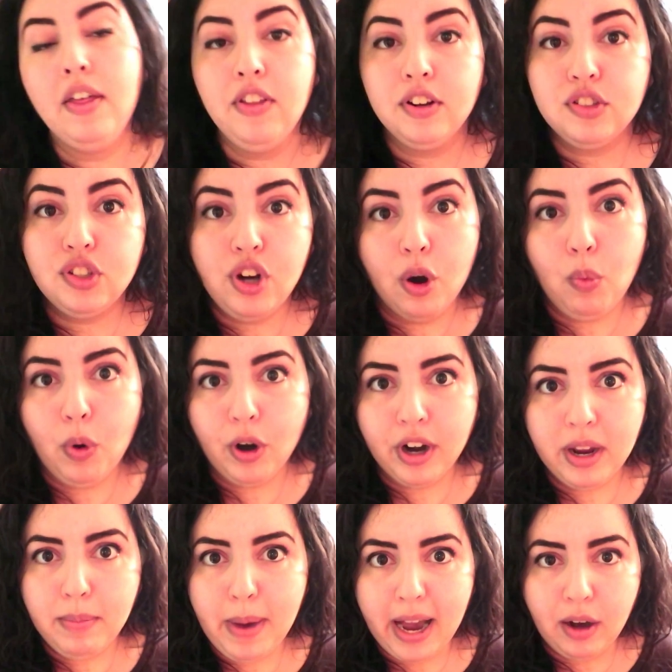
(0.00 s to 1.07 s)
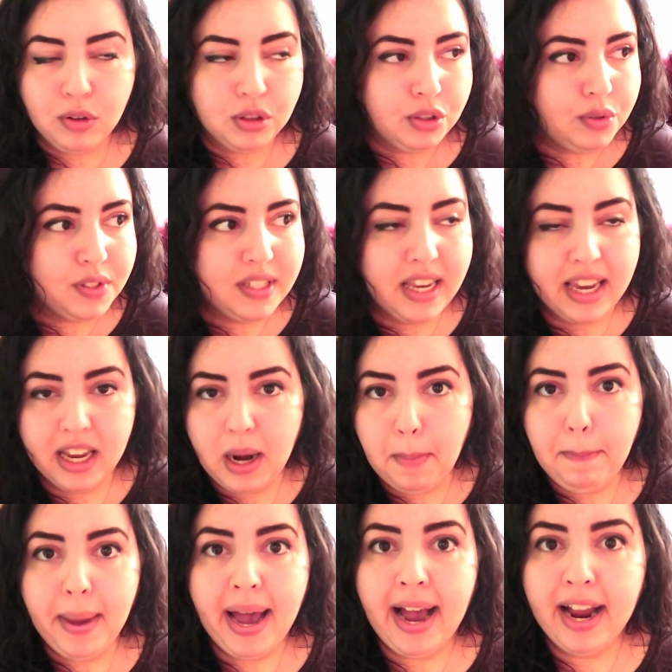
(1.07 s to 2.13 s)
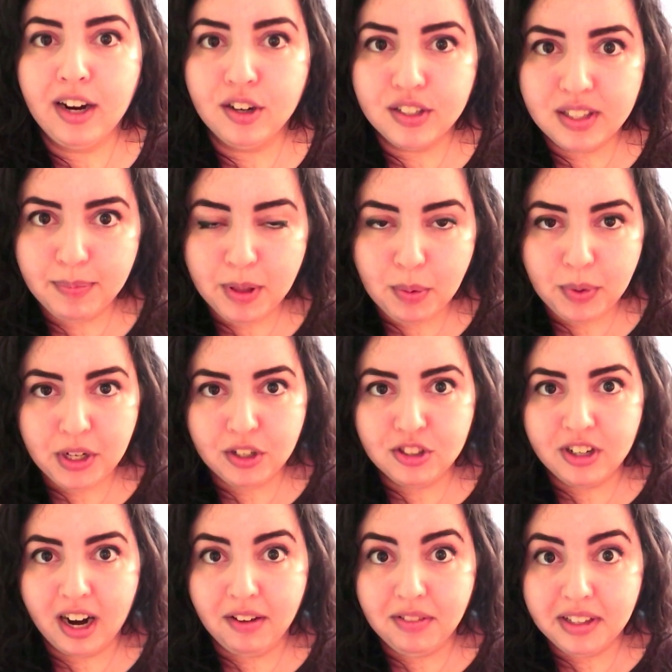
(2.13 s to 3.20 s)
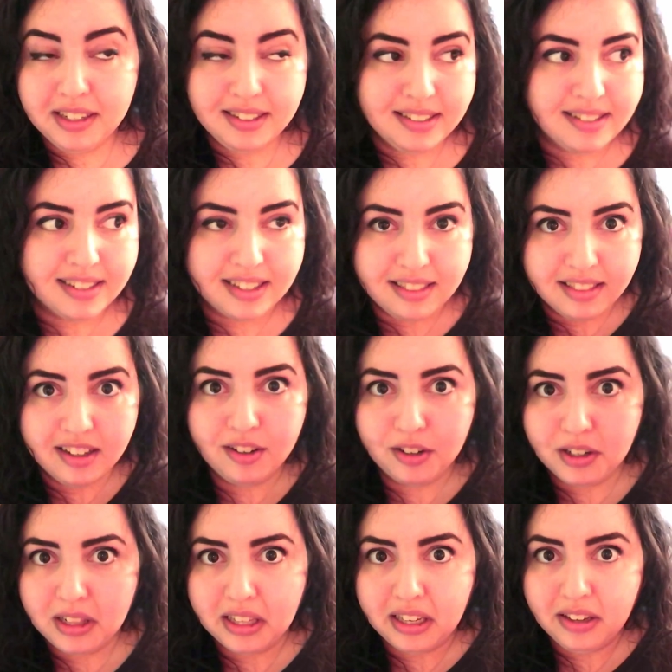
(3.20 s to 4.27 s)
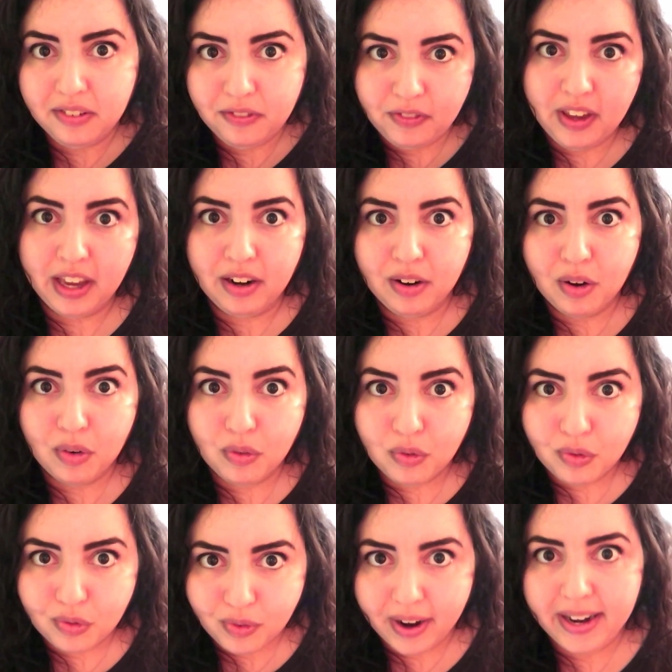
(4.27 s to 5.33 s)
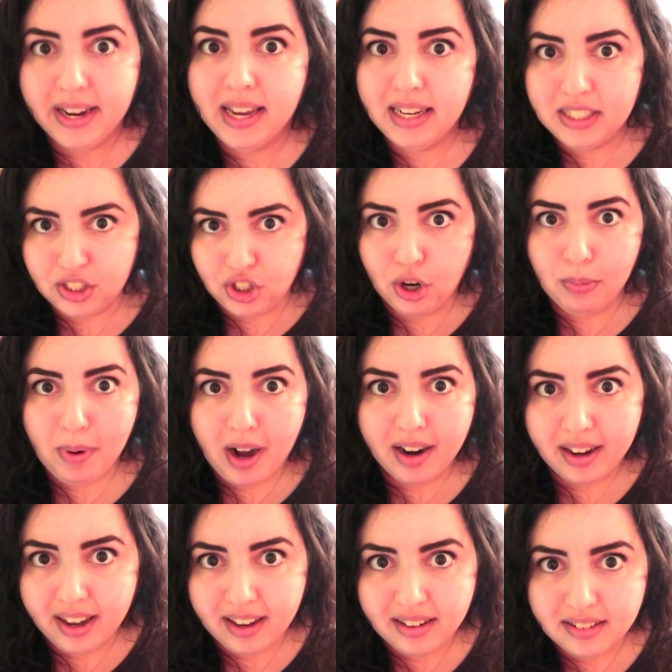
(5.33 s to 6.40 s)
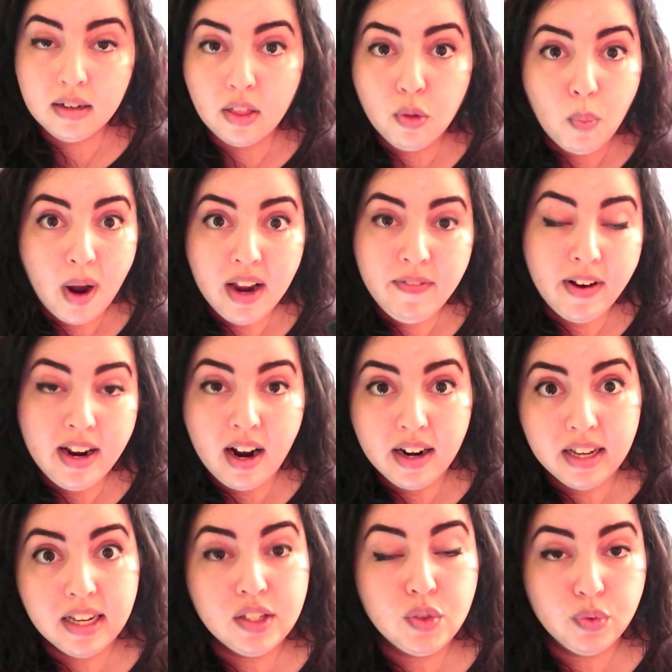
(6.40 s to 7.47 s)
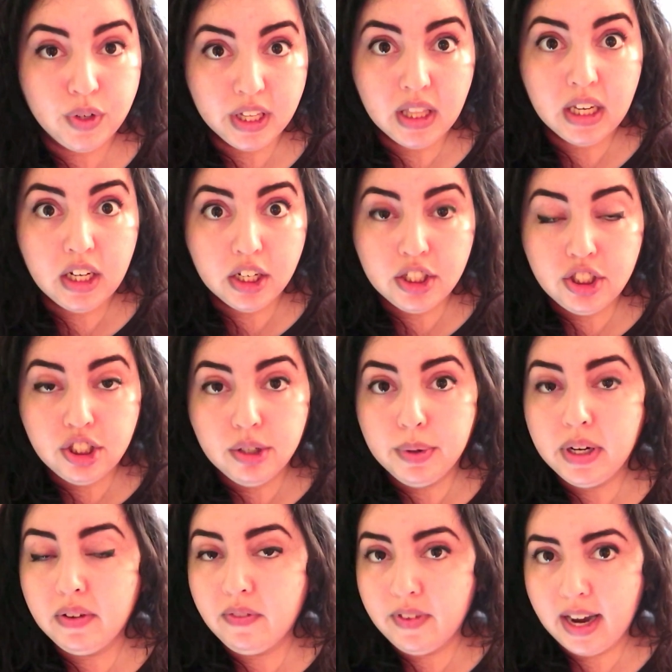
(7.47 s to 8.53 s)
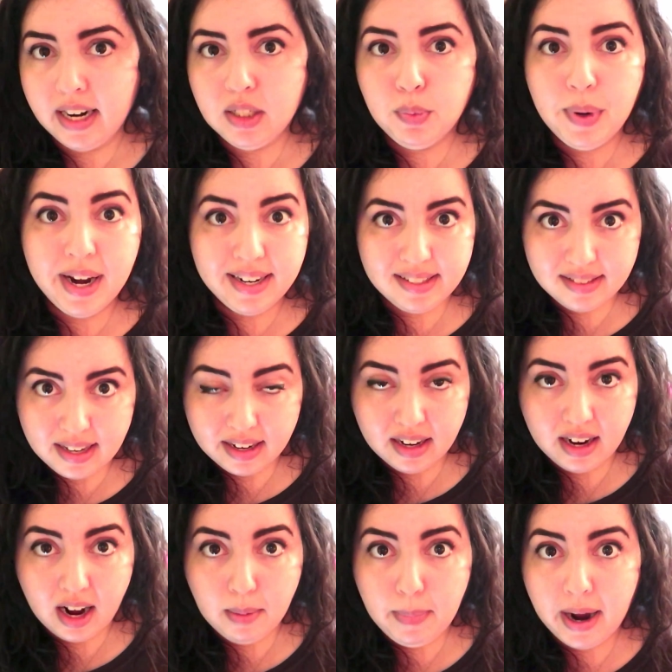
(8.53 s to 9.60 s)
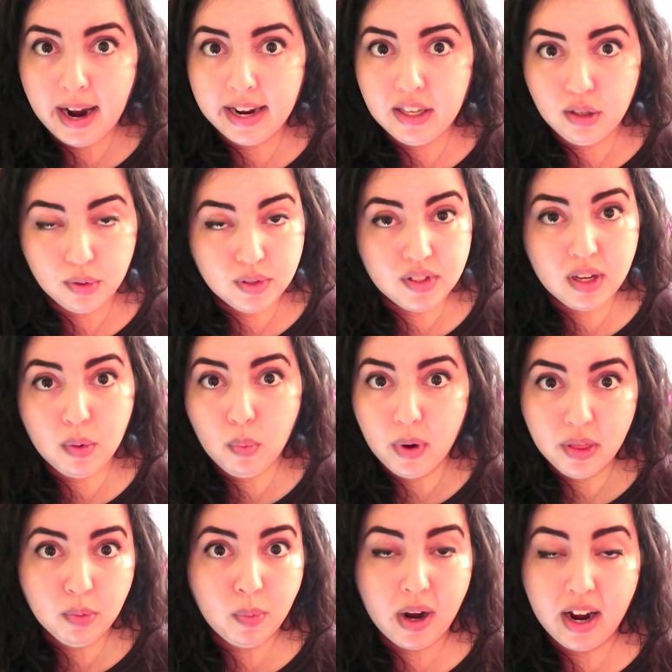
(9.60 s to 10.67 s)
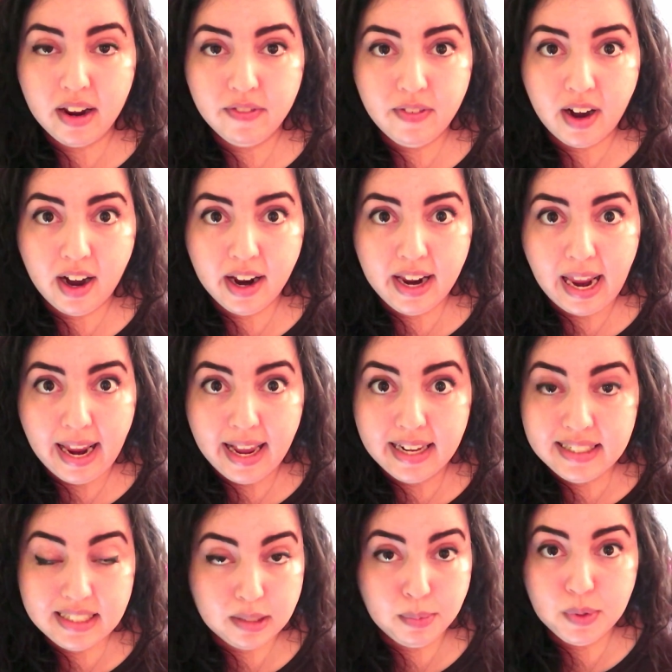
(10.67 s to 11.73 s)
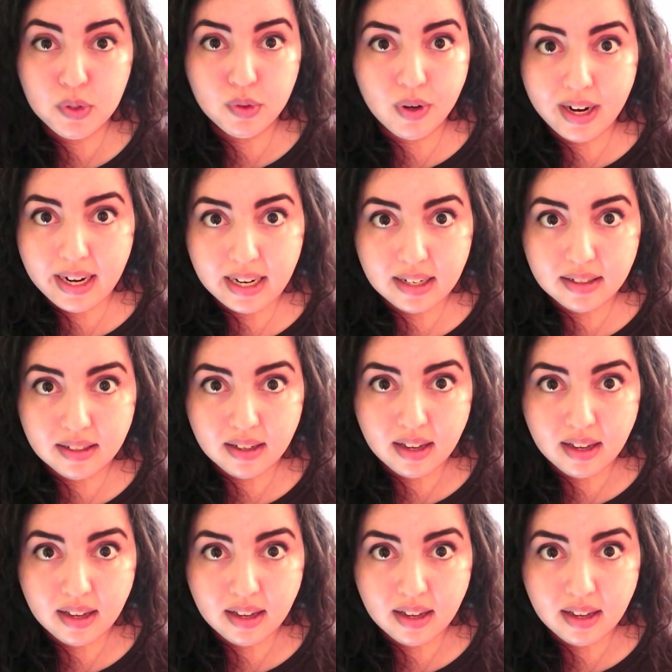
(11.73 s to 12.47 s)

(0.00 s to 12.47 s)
And there's no worry about losing it in a bag or something when you're traveling because it can literally fit right into your pocket. Now, the Wi-Fi on it is really good too. And in fact, when I set it up, I used it with Wi-Fi and it was great.